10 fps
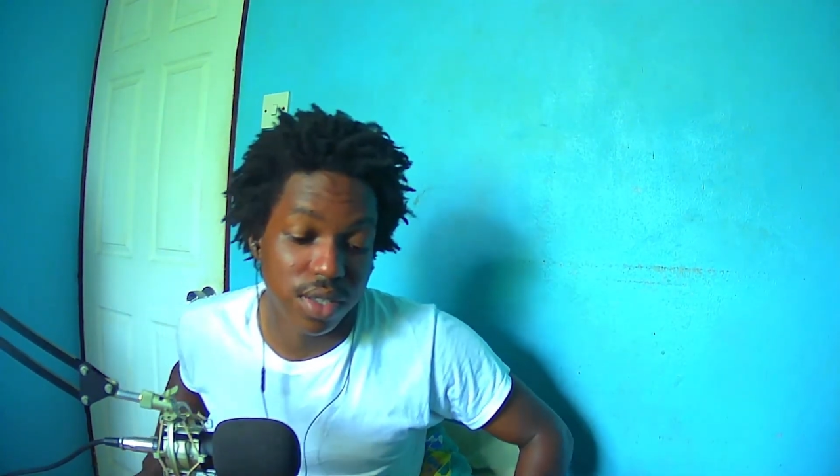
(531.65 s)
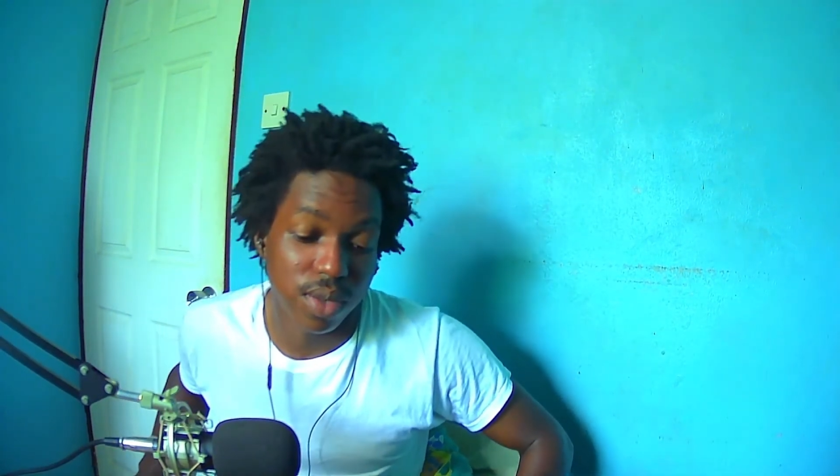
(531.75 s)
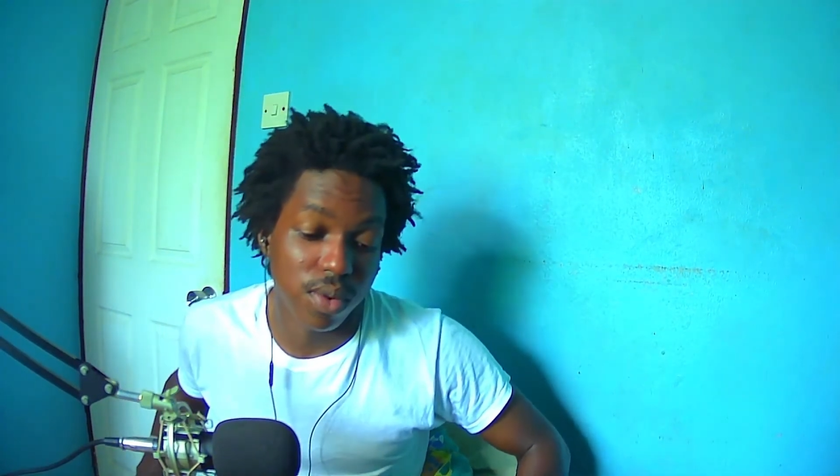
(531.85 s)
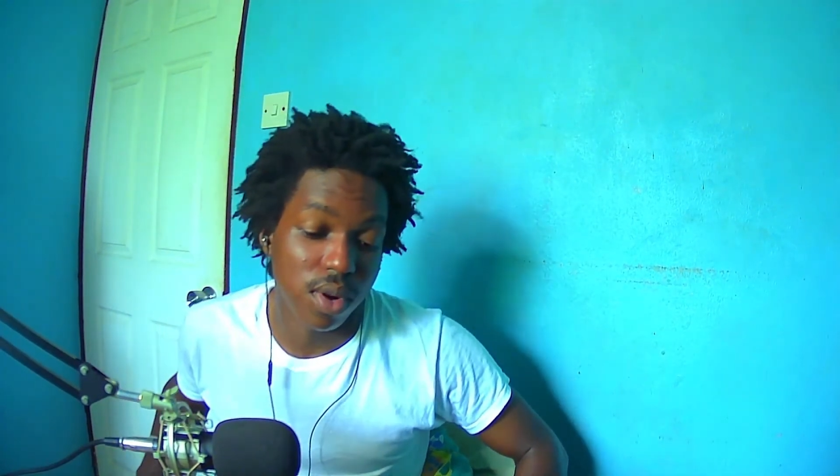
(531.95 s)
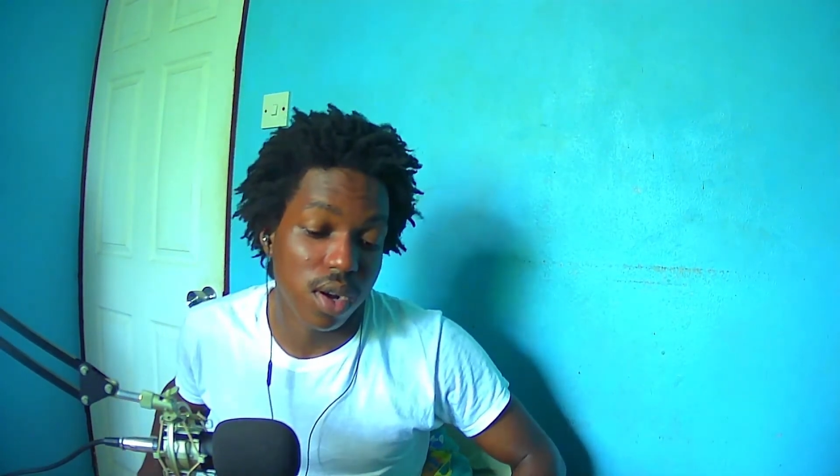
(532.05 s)
in
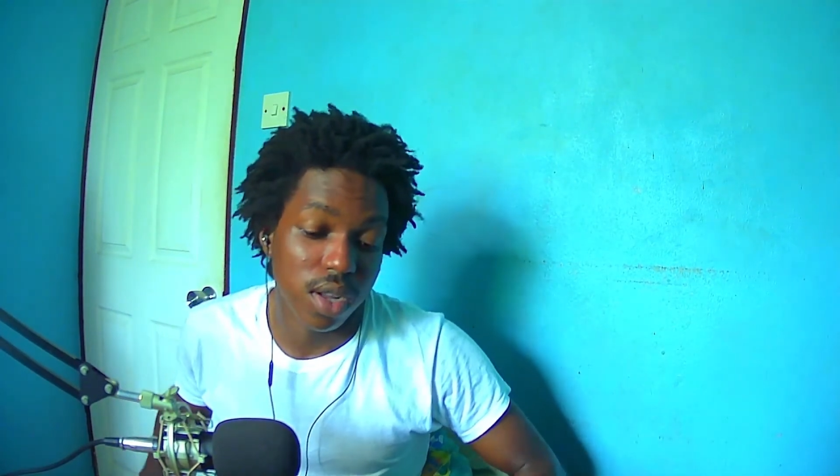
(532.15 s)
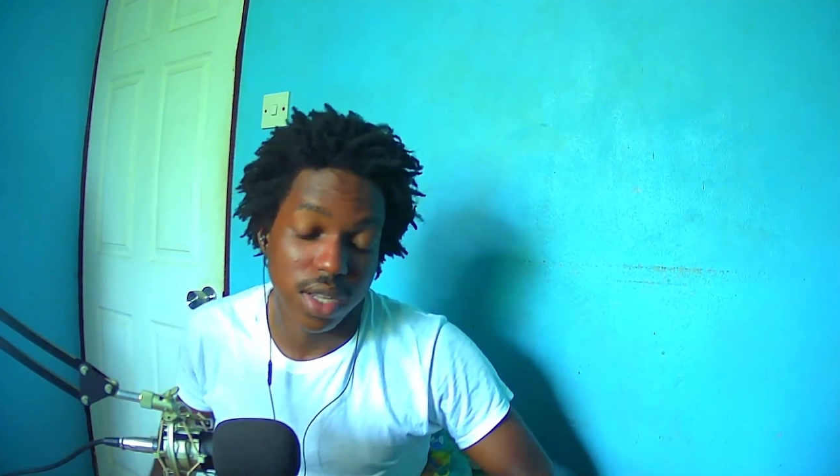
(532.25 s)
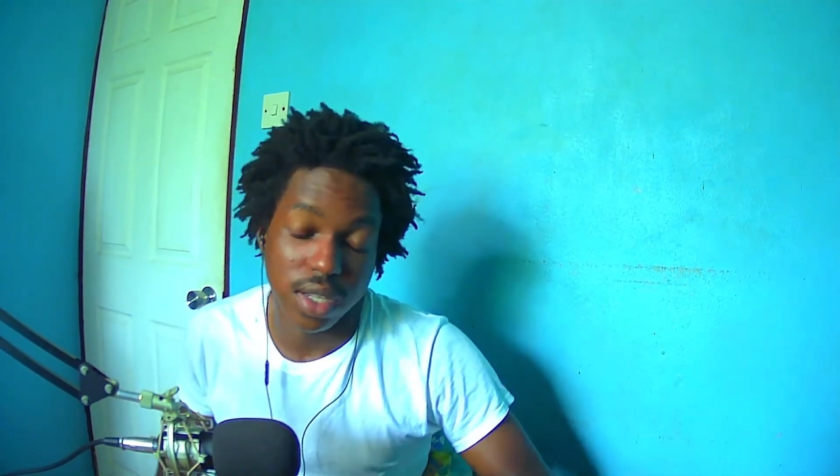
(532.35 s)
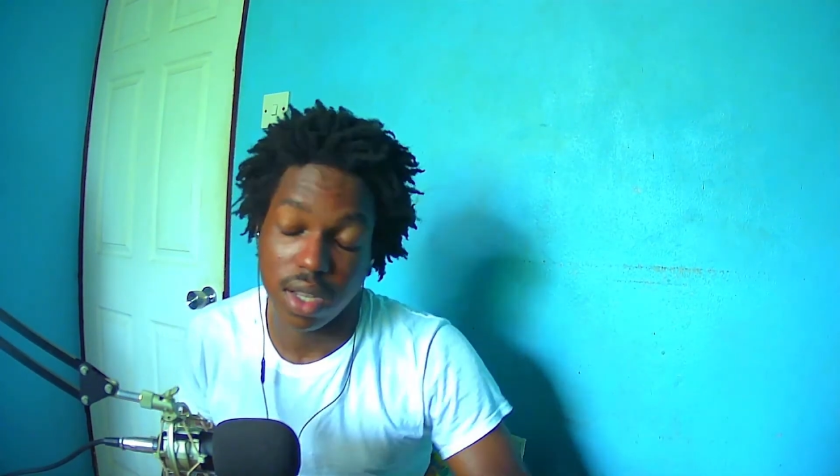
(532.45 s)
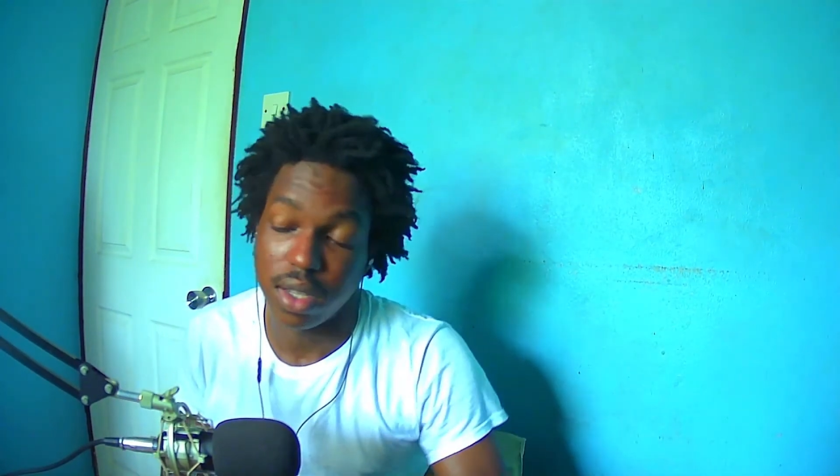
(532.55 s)
the wall
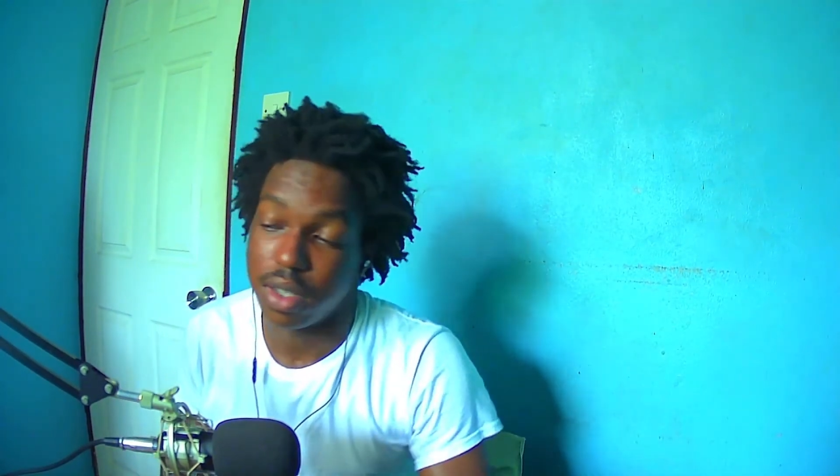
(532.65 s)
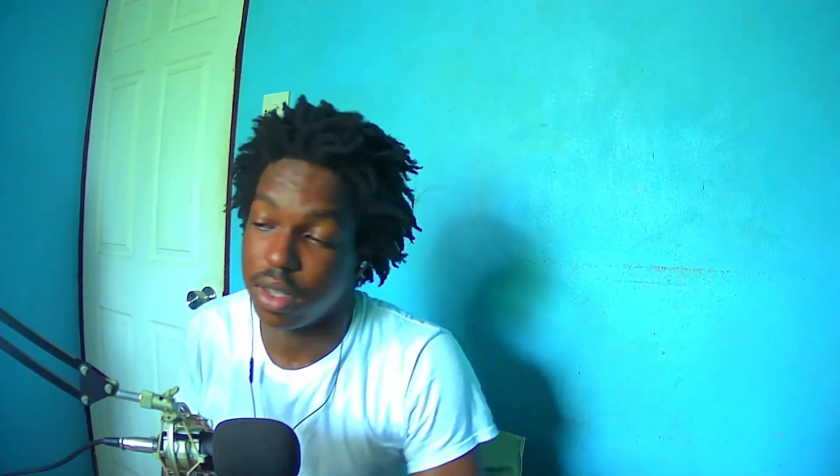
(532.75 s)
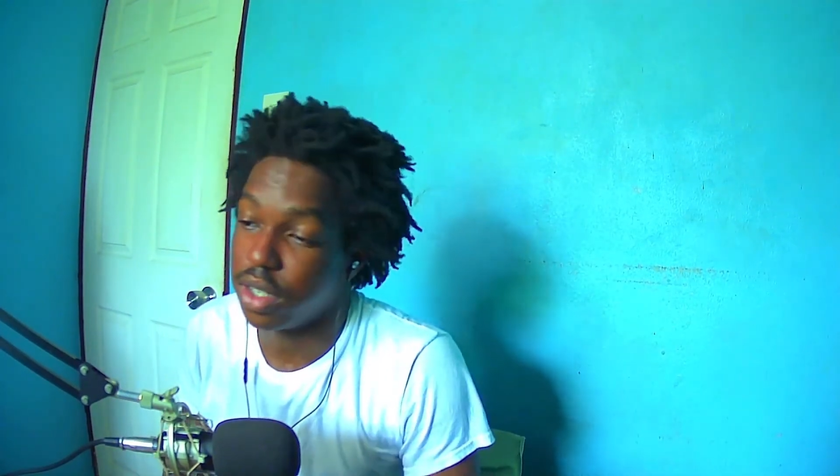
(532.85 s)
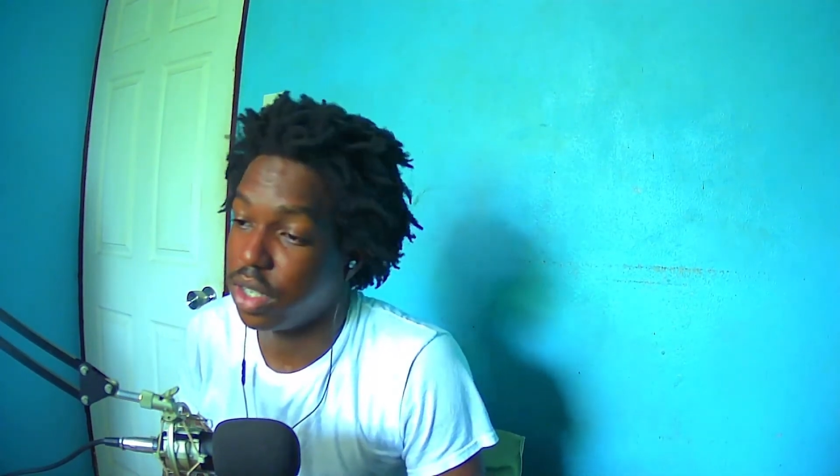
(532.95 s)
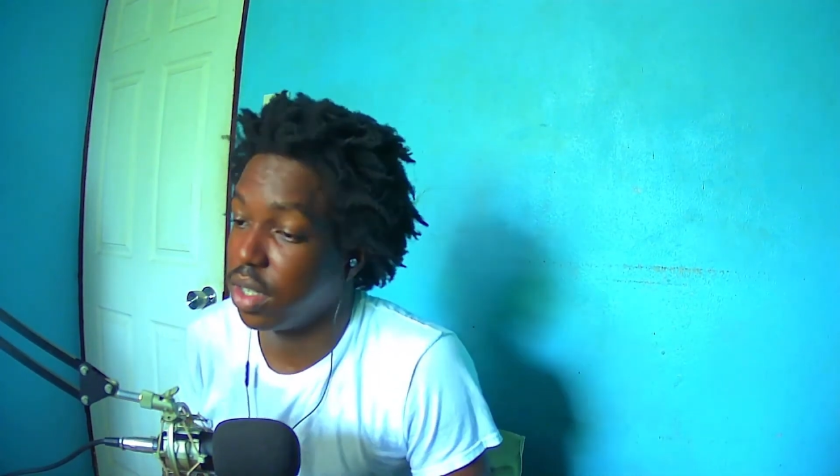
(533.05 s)
and all that sort
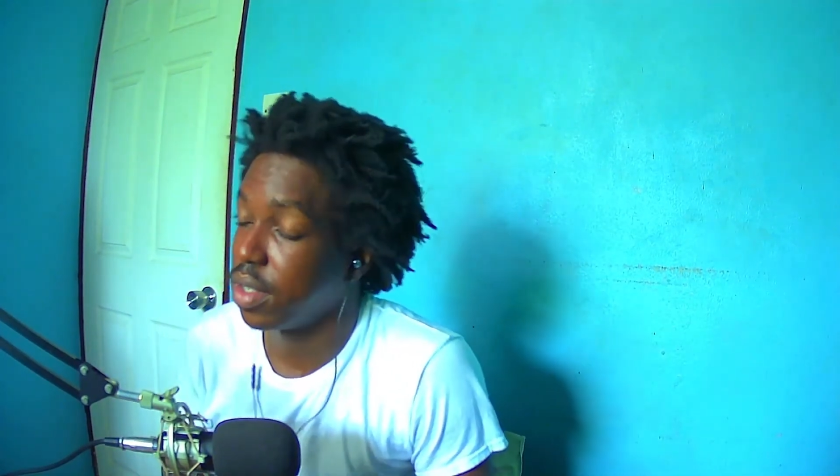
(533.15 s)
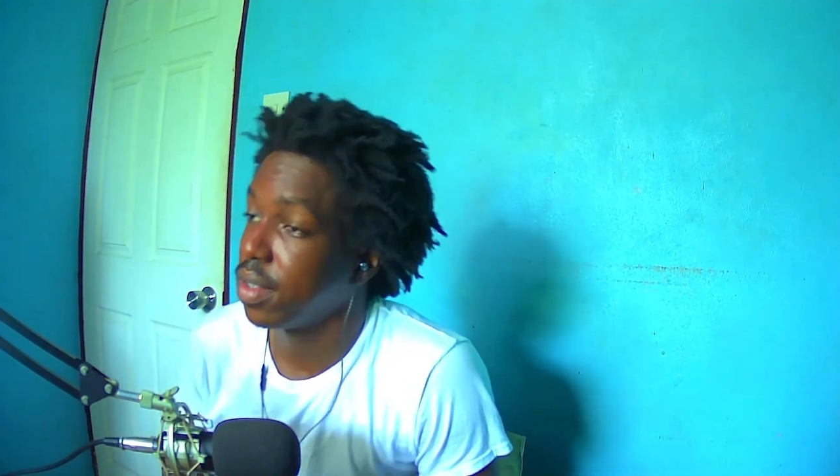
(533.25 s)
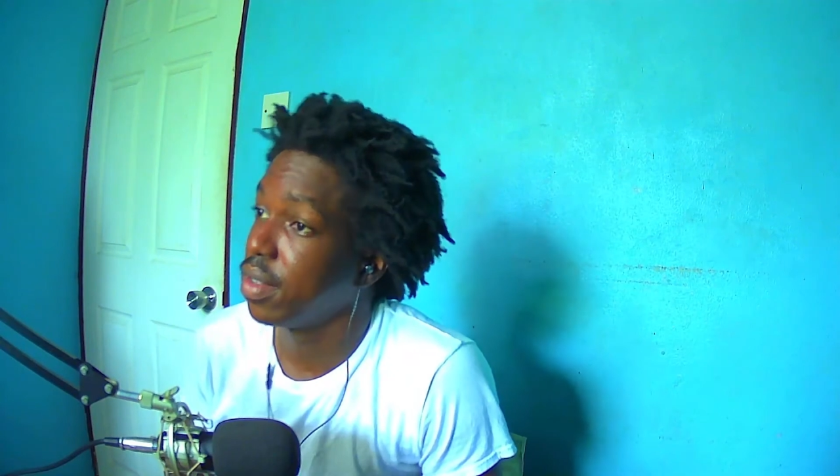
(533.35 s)
of shit.